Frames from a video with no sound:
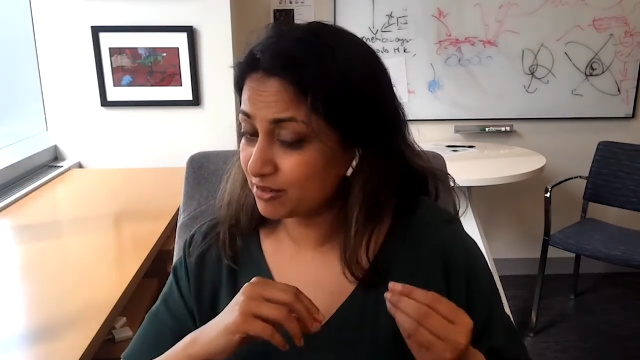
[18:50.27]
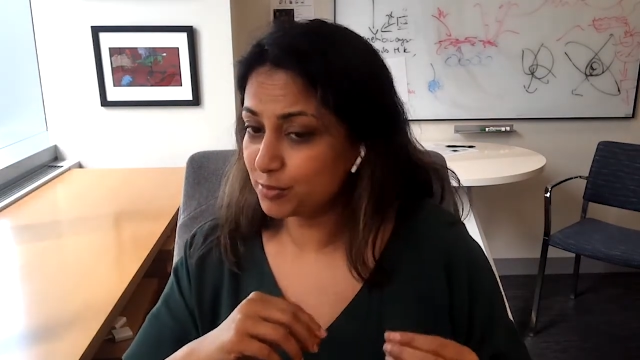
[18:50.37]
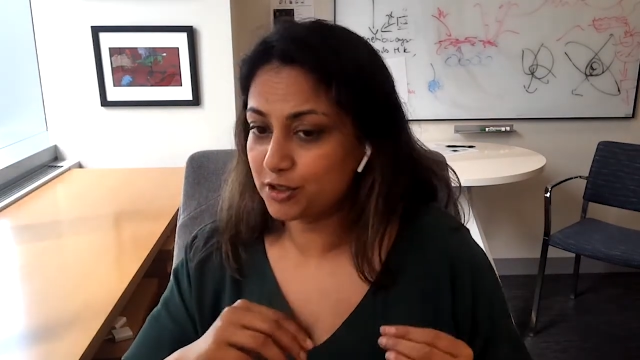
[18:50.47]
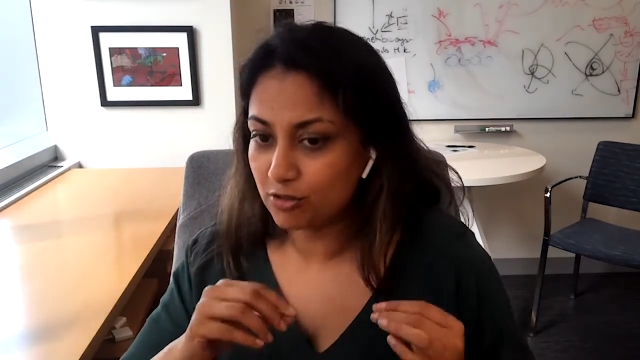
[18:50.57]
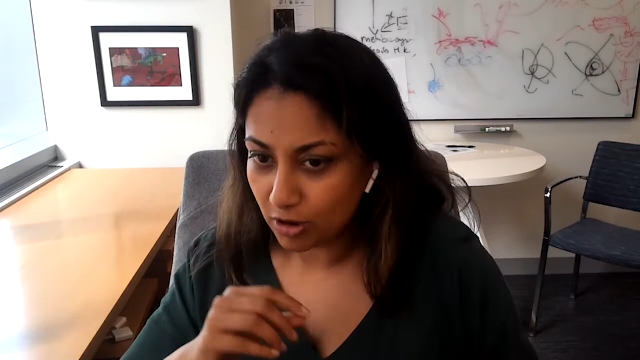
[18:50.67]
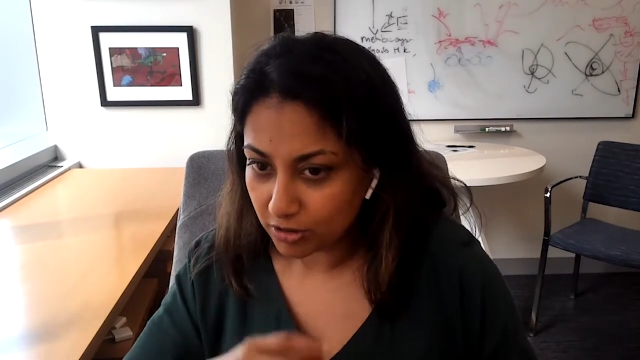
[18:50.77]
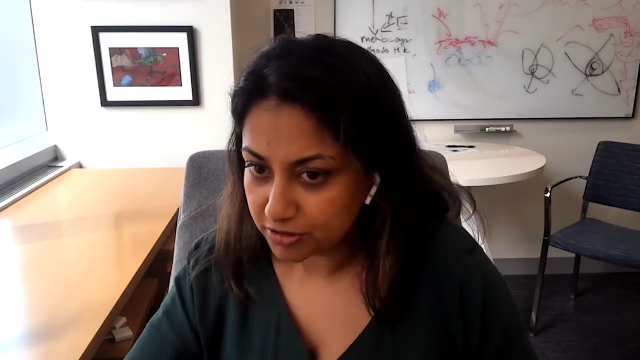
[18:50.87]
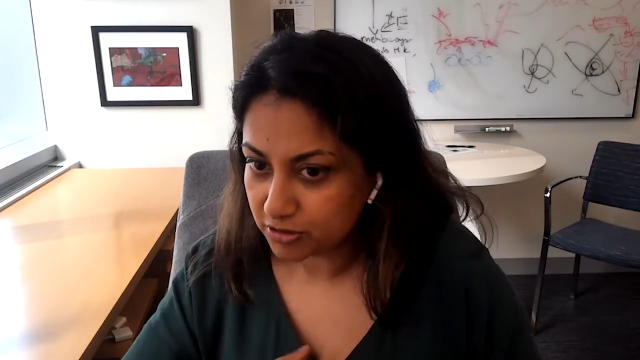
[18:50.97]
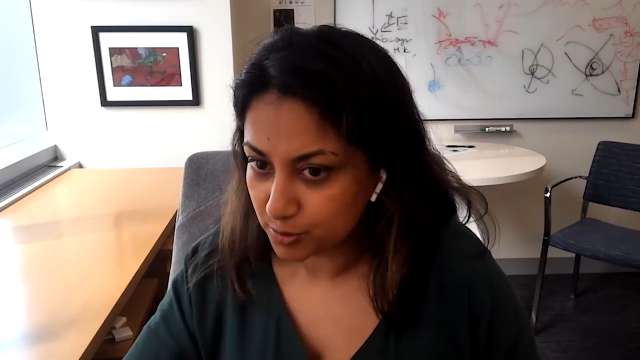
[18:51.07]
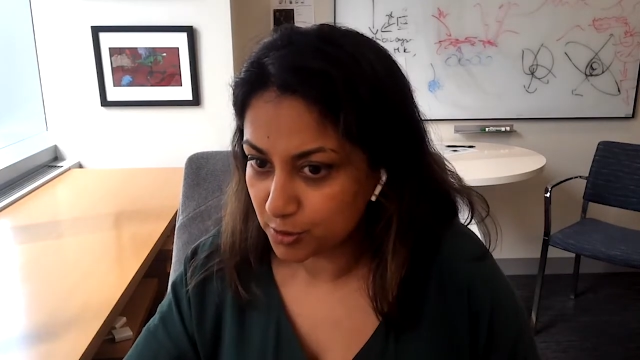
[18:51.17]
but you're
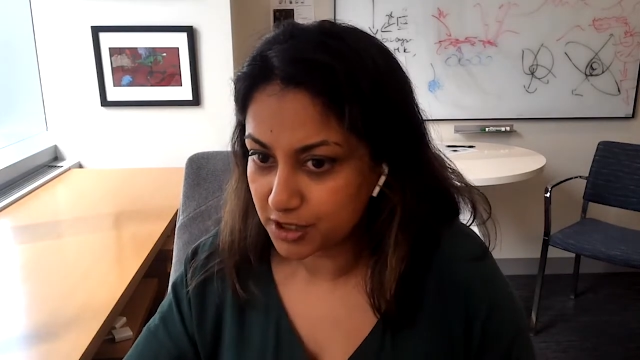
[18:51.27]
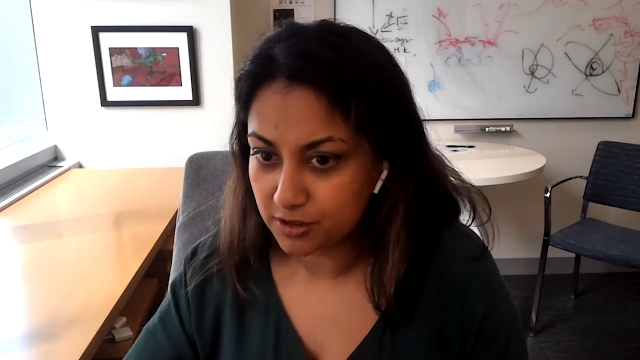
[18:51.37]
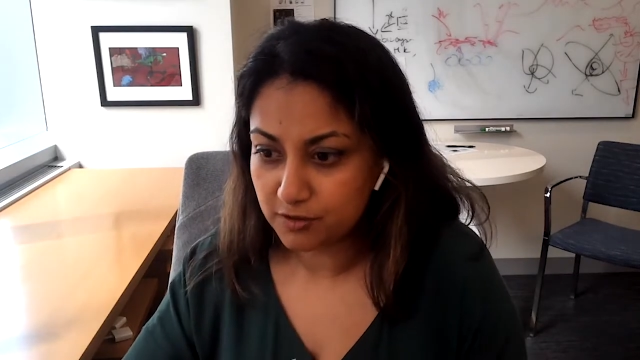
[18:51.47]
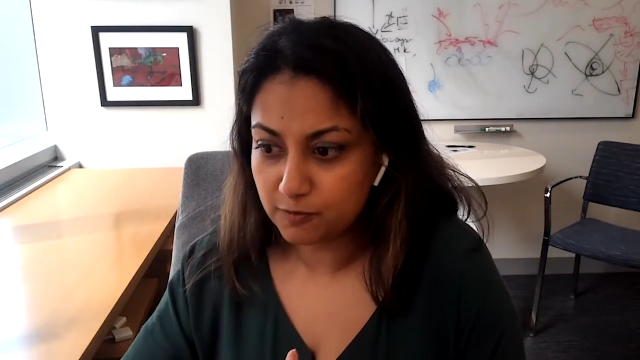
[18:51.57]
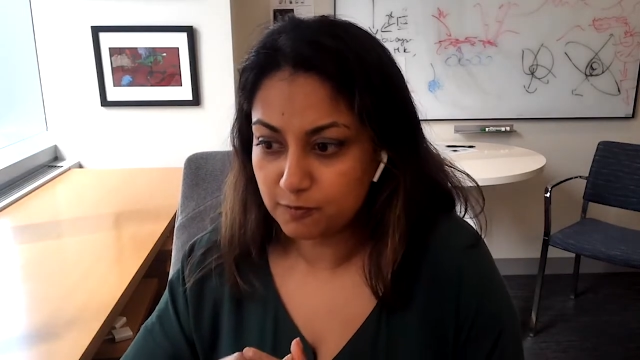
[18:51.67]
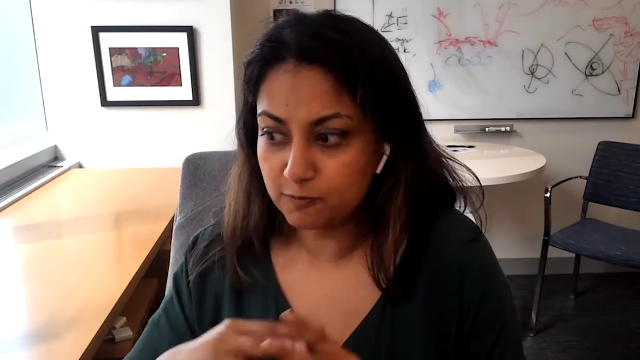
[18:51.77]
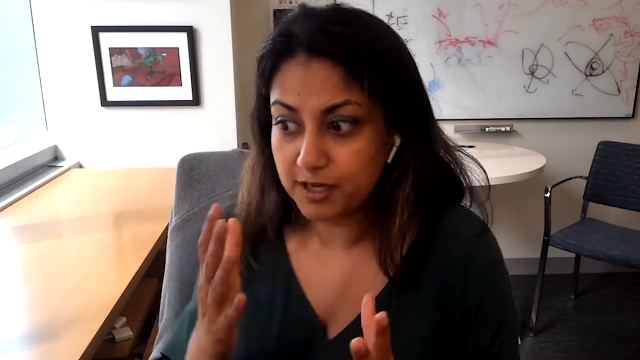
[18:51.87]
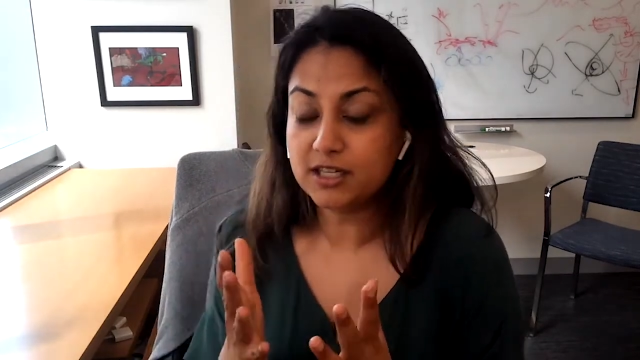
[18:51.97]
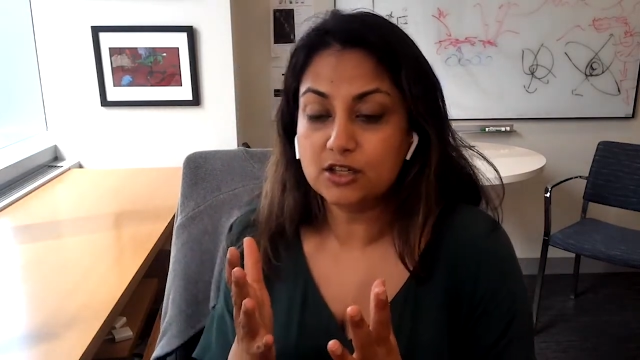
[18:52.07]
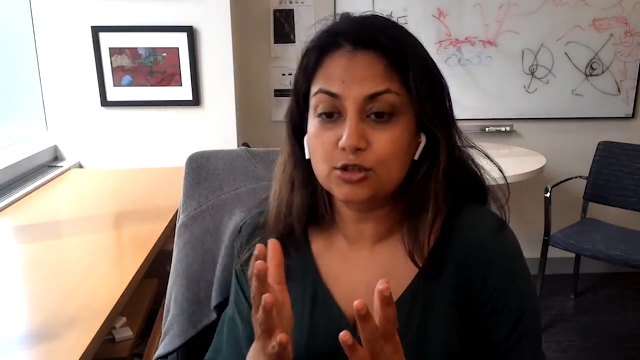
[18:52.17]
also supporting
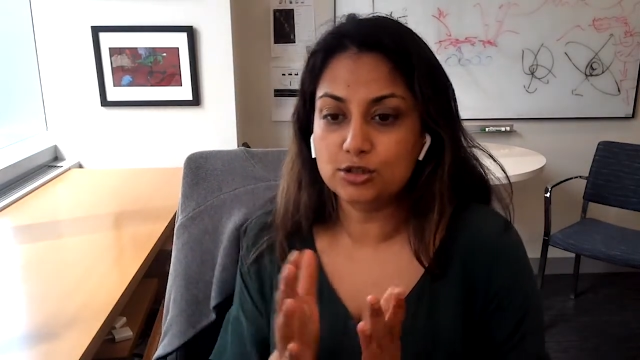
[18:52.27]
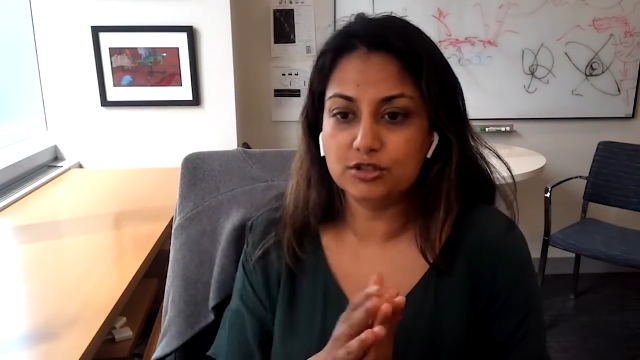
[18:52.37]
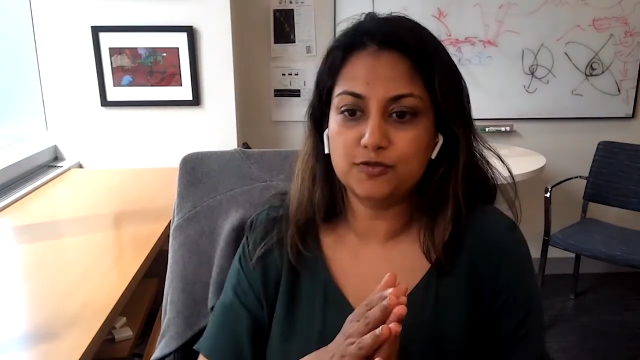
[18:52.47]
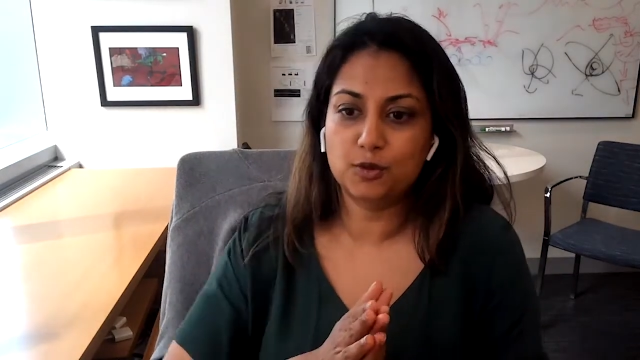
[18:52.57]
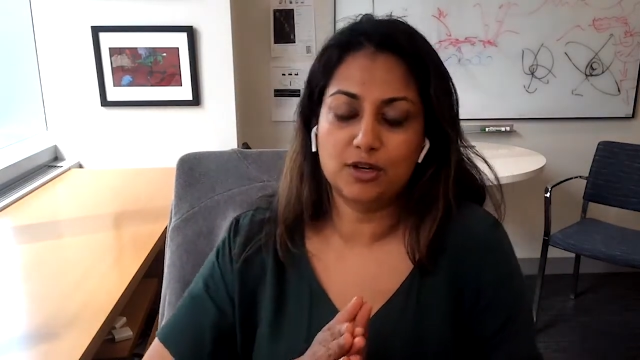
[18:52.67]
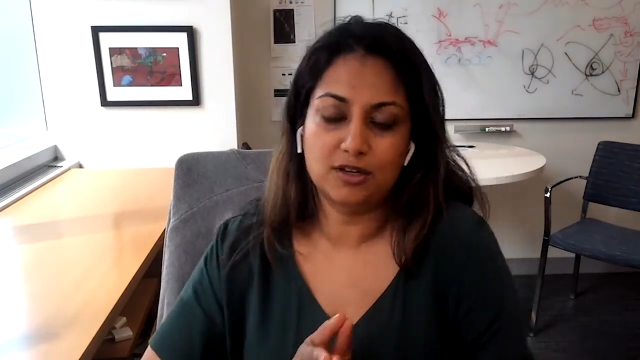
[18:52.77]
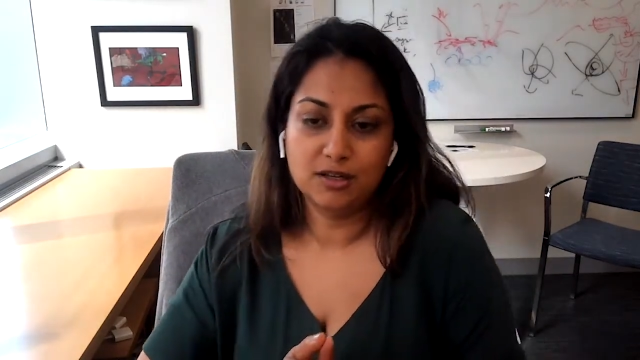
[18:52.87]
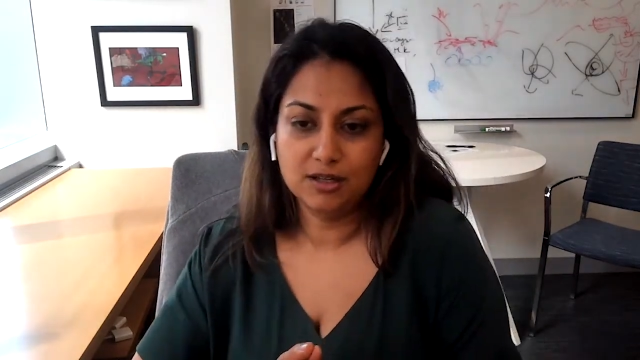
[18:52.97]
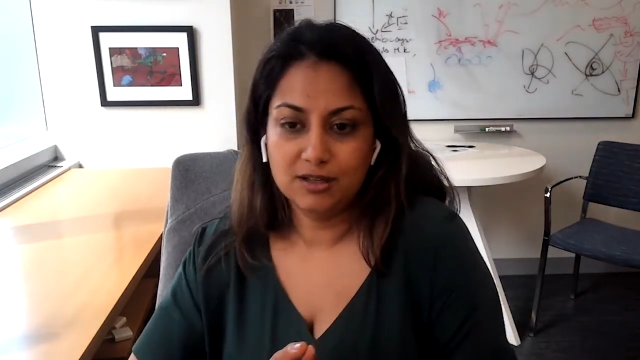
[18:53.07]
finding cures for